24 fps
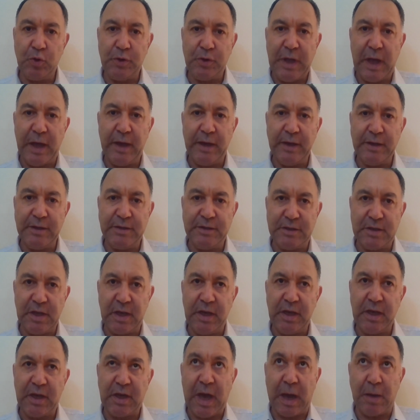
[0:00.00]
few days,
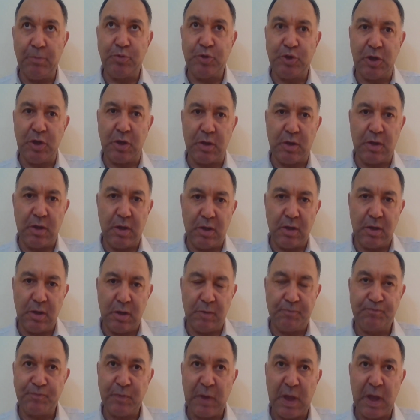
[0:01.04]
he captured
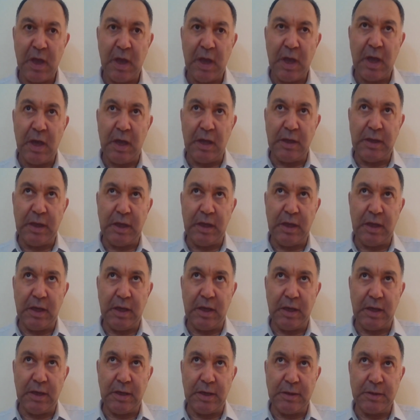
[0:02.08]

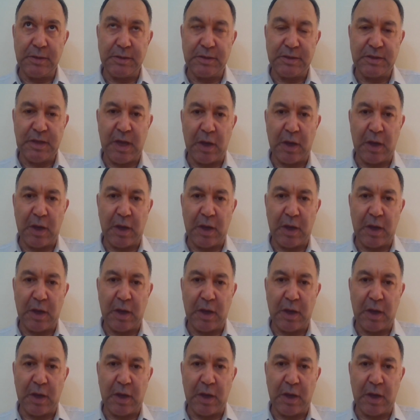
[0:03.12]
the uh,